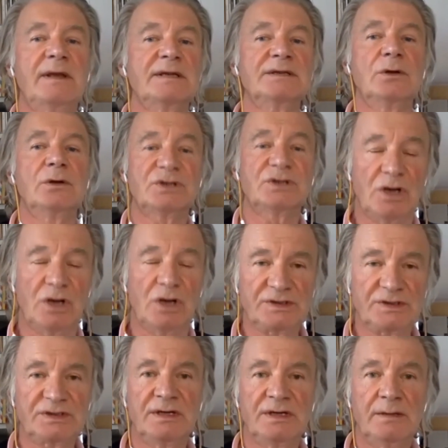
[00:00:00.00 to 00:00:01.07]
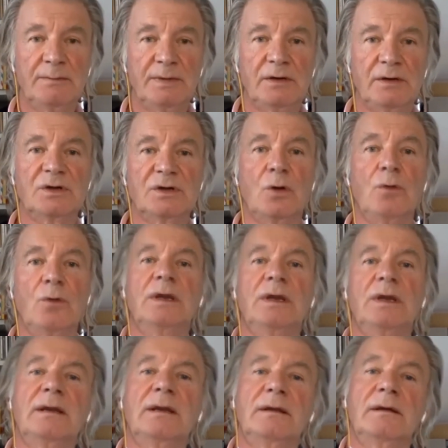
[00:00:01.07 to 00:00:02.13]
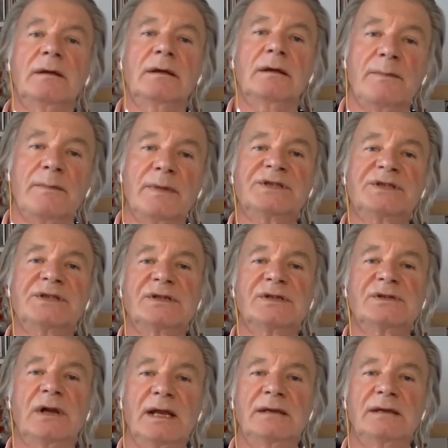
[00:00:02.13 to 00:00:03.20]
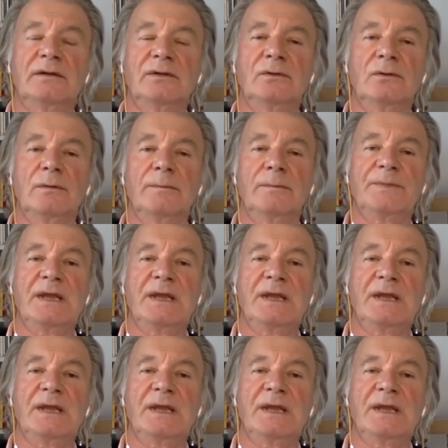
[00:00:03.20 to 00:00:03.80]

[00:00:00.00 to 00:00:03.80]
has no chance, because only the emissions related to